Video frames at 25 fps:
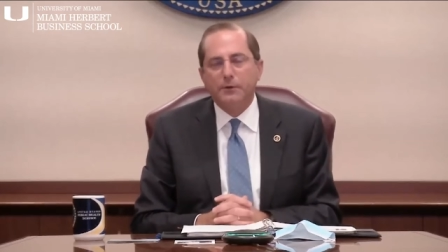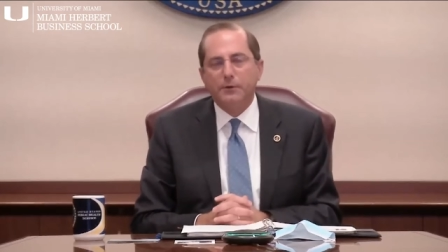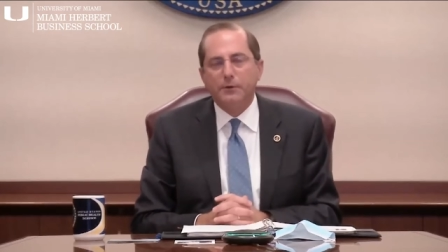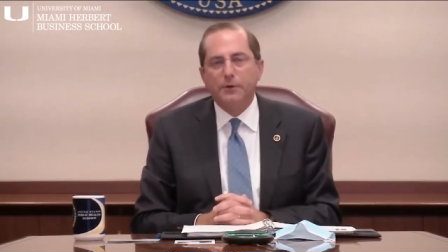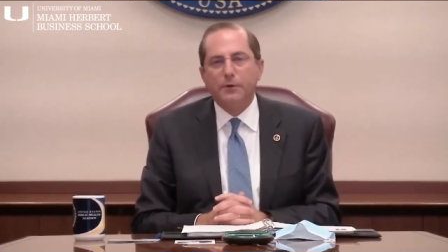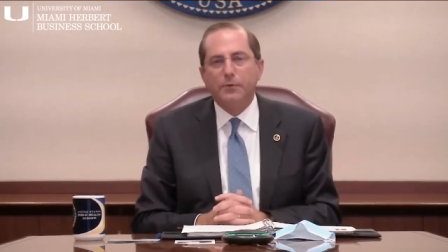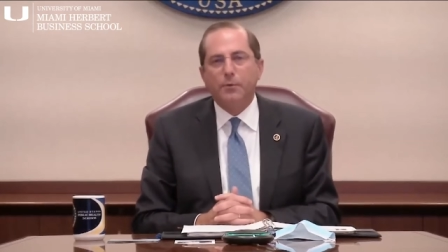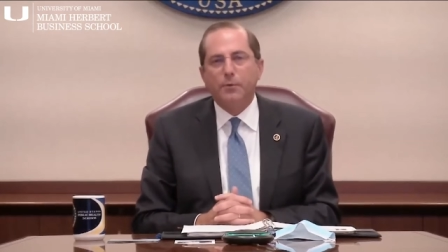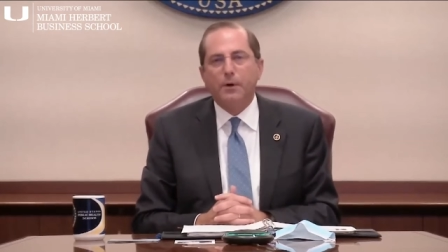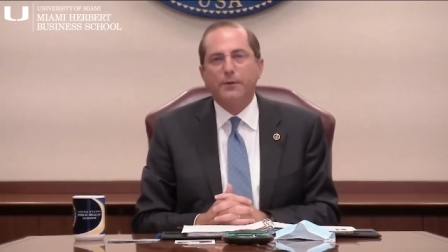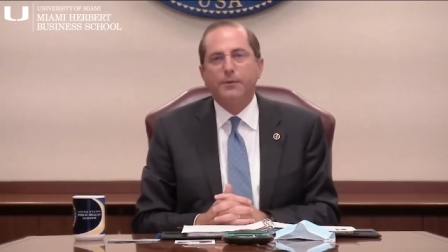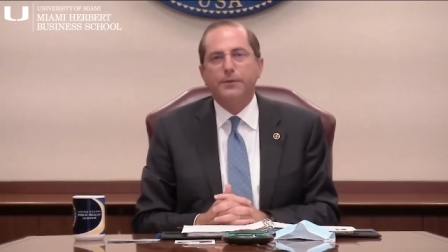or
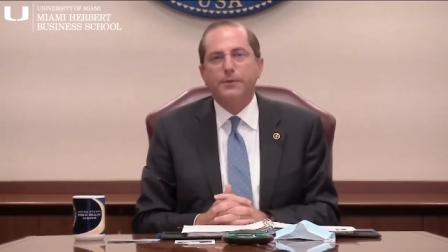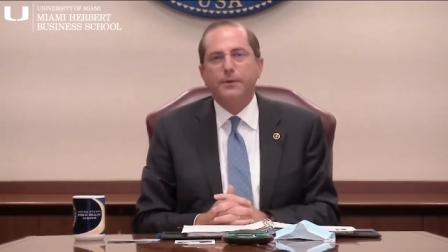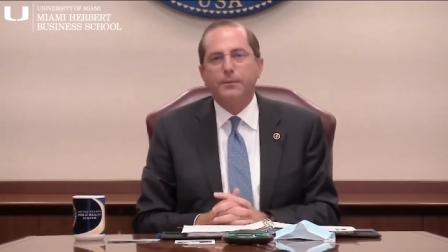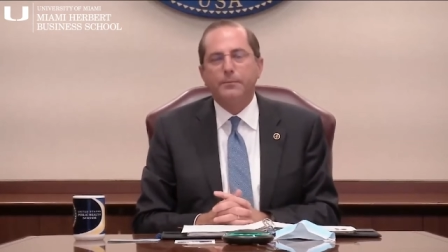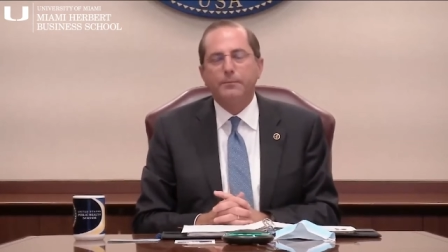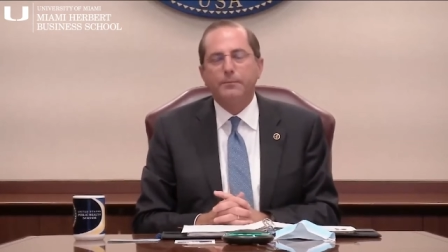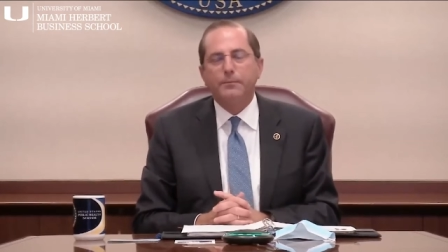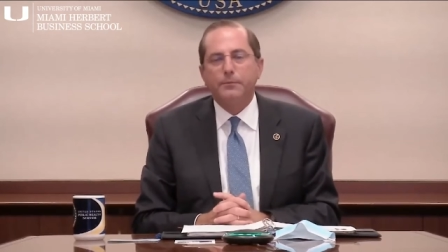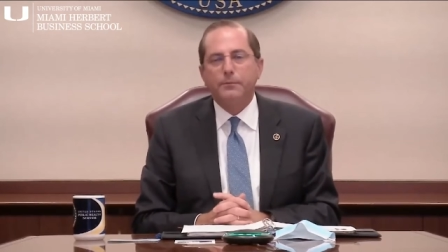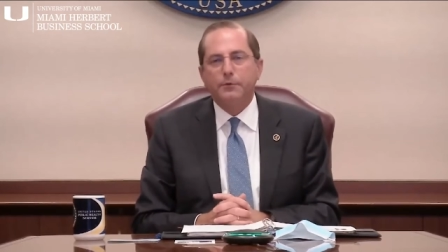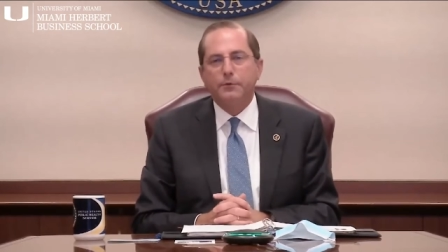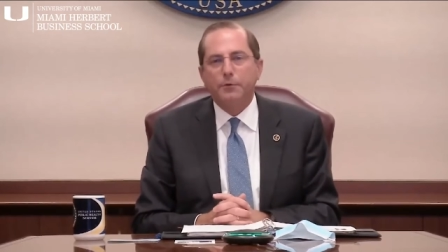do you want
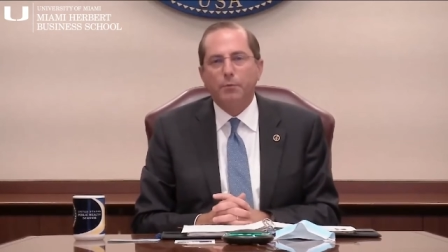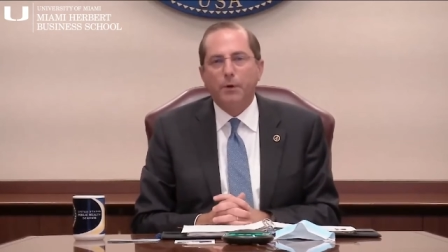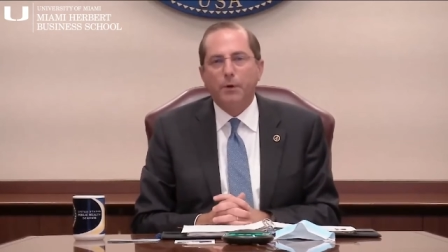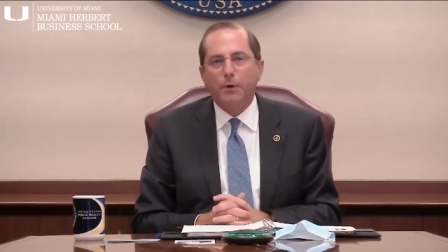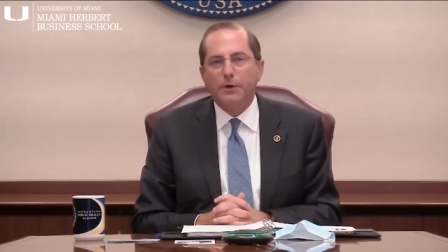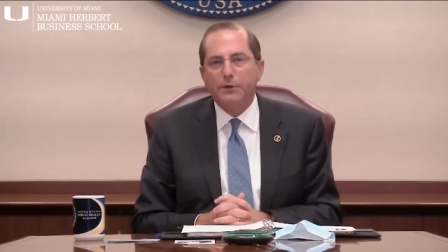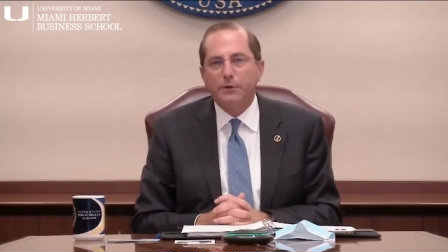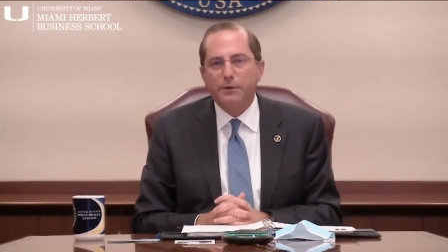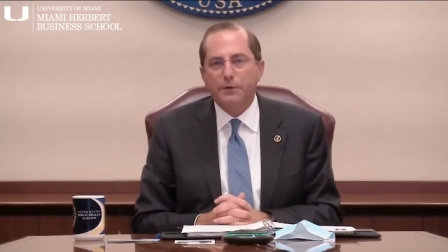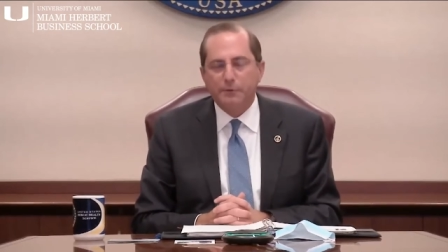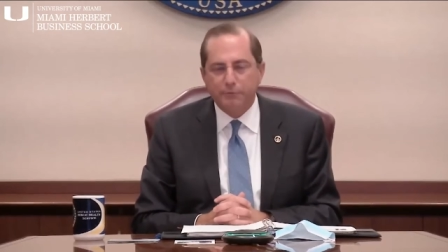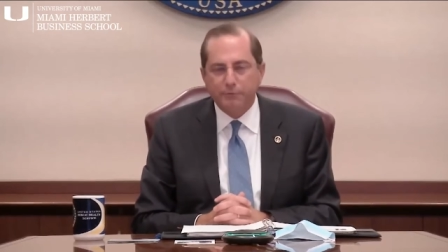them to
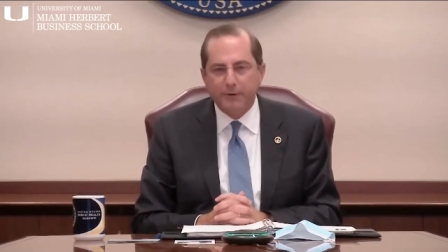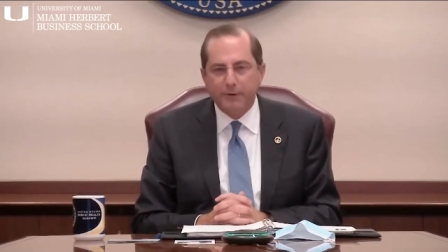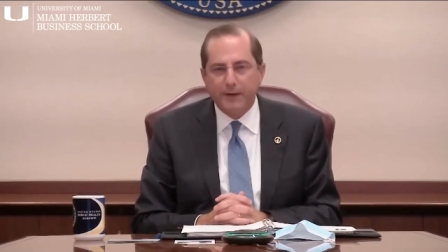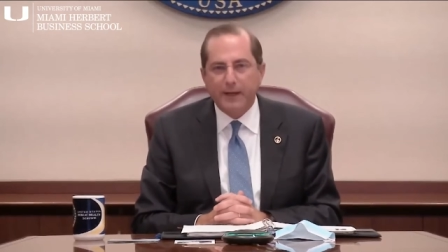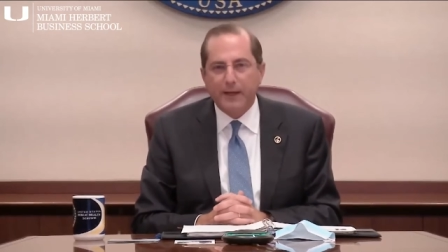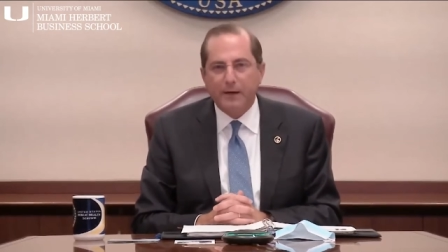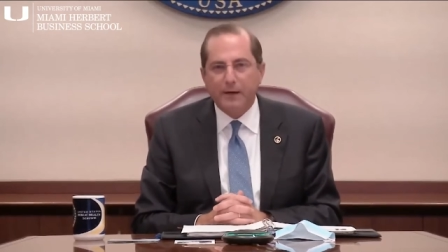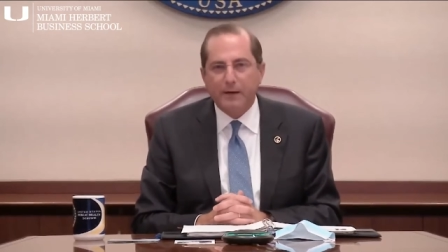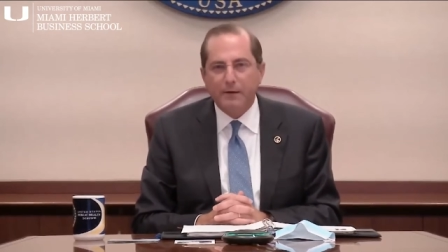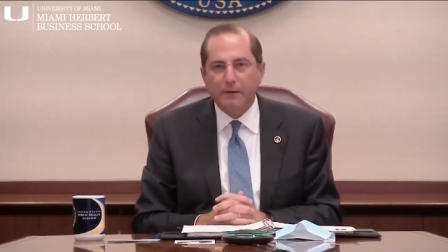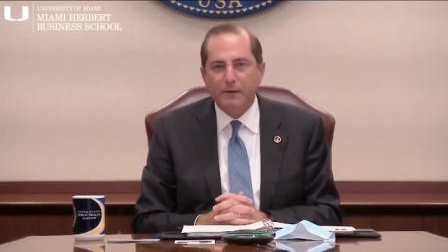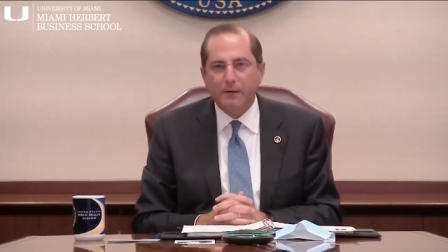want you to
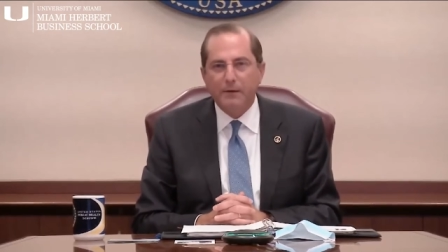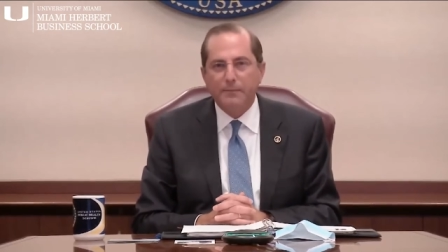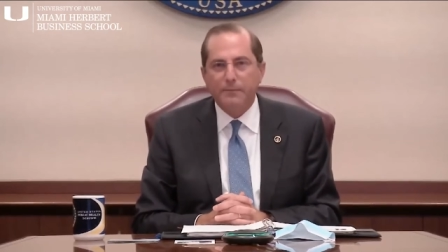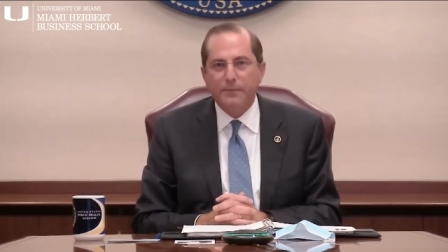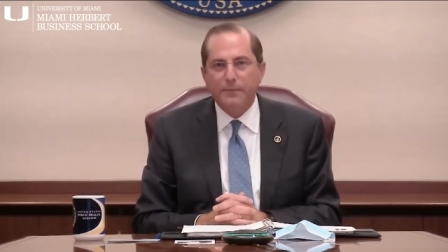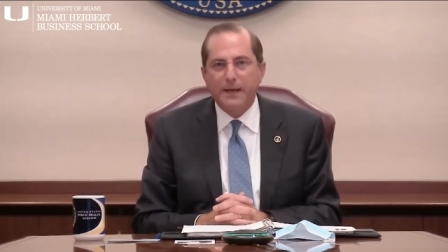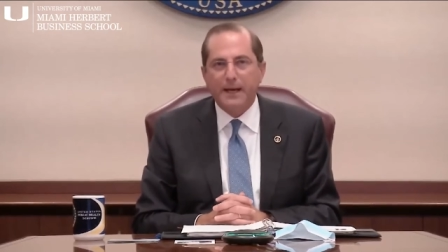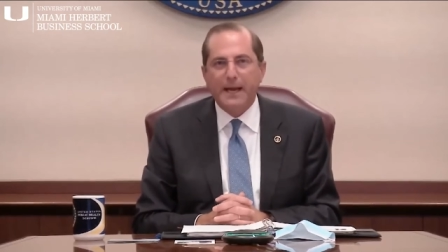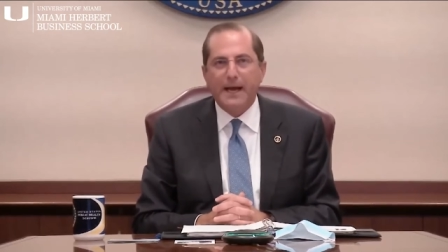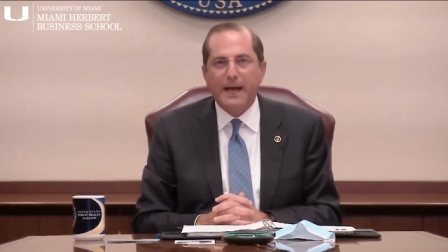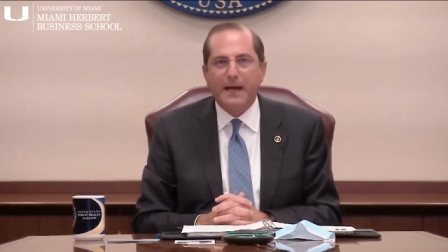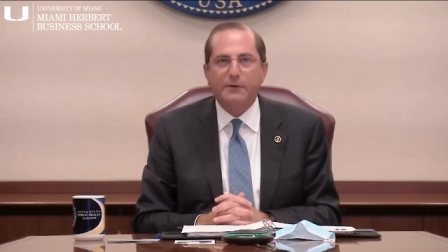fail
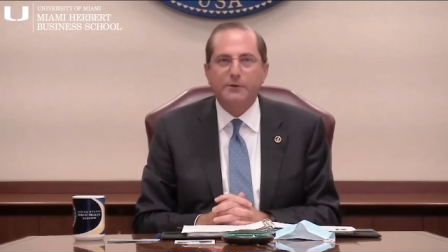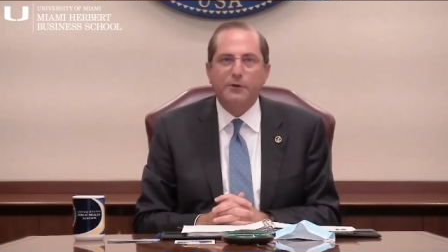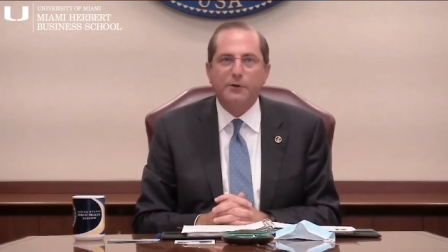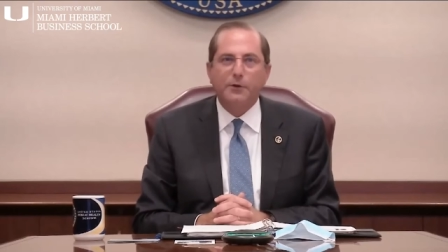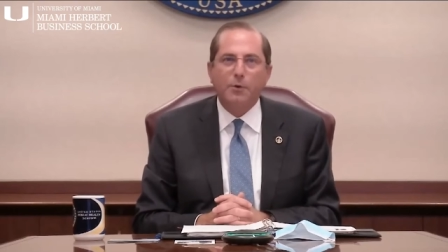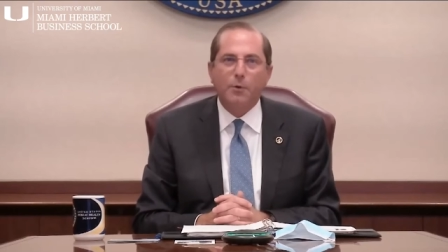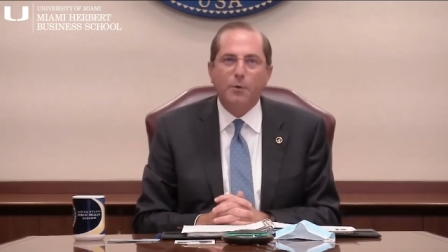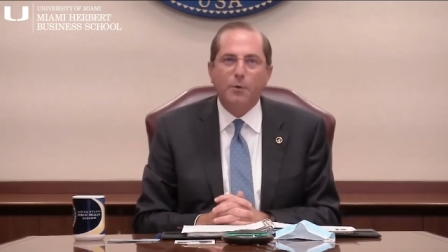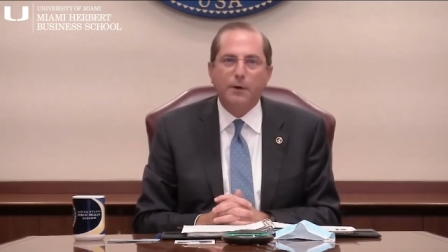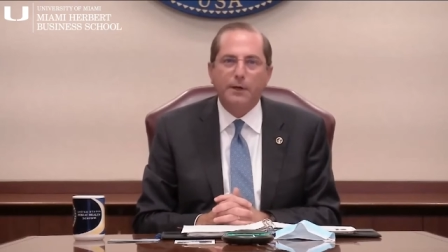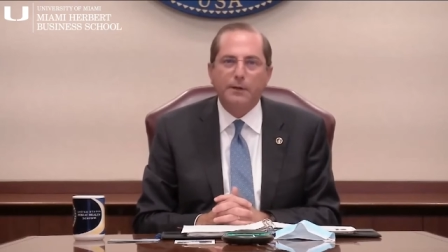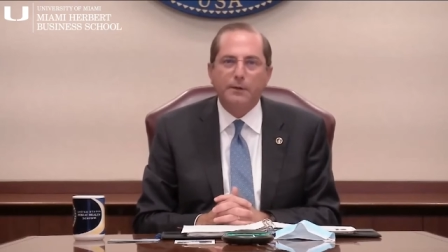and act
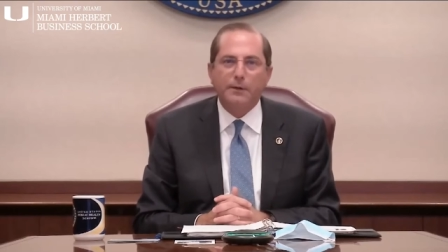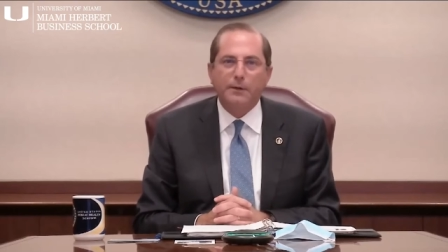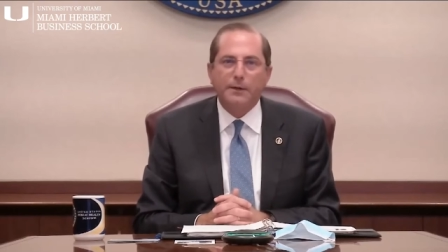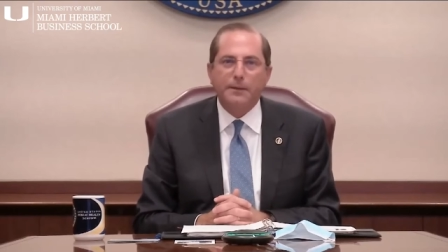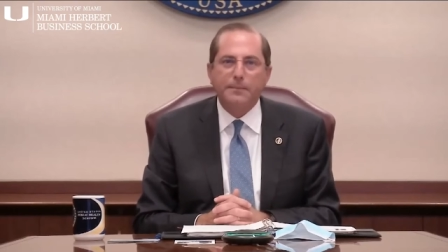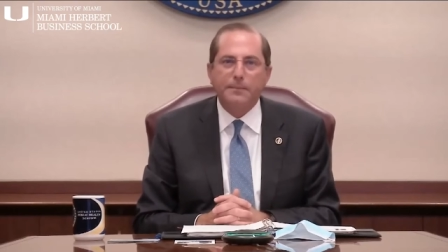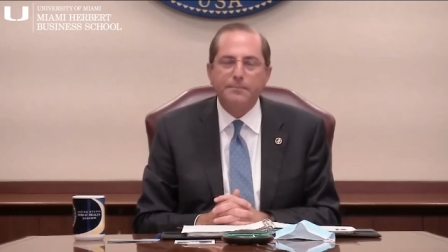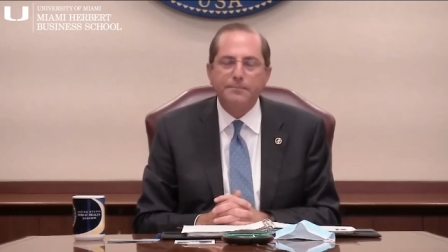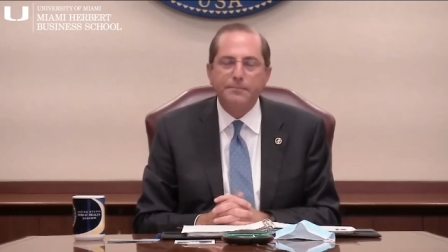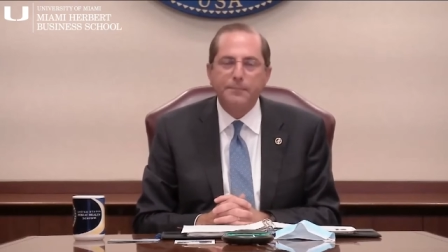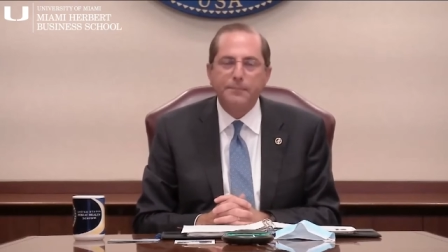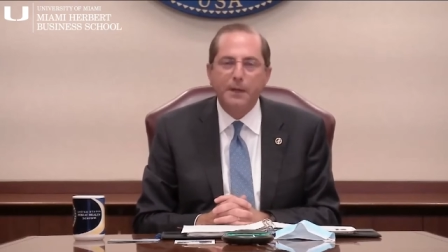accordingly?